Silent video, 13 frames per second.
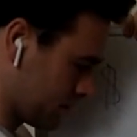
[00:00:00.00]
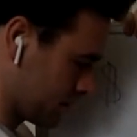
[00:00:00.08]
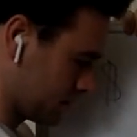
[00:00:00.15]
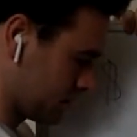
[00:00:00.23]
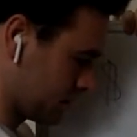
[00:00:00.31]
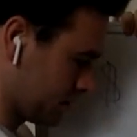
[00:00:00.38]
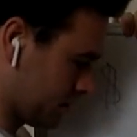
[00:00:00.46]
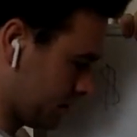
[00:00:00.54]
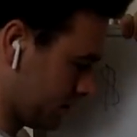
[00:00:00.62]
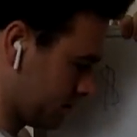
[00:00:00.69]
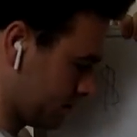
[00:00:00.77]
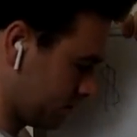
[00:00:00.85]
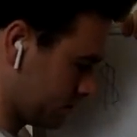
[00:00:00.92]
plus
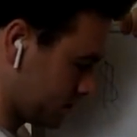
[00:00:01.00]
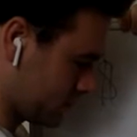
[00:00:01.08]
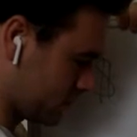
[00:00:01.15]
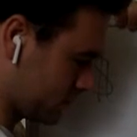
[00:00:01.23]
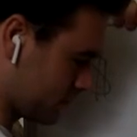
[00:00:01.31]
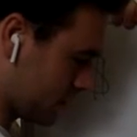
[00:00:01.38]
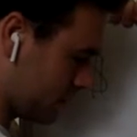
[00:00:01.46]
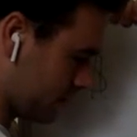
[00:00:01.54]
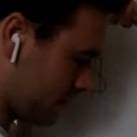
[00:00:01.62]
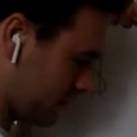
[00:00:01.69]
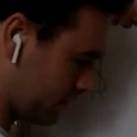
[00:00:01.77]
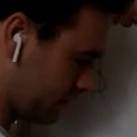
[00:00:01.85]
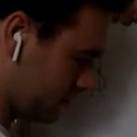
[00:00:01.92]
C, the sum
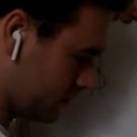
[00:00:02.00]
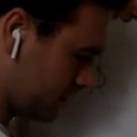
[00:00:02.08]
of